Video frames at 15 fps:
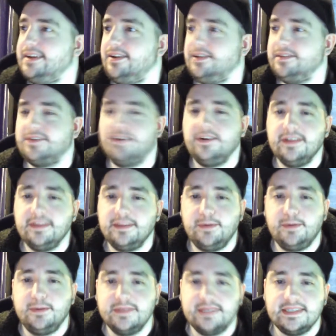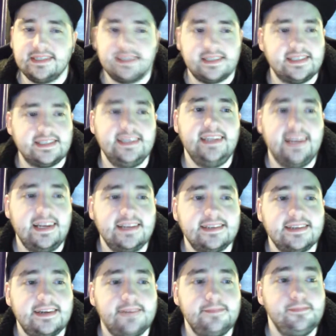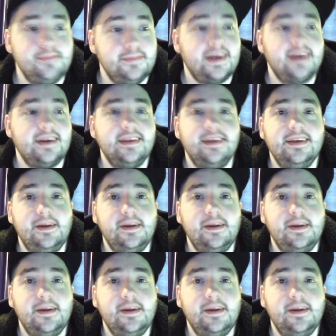All I've got at the moment is I'll see you next time. Bye.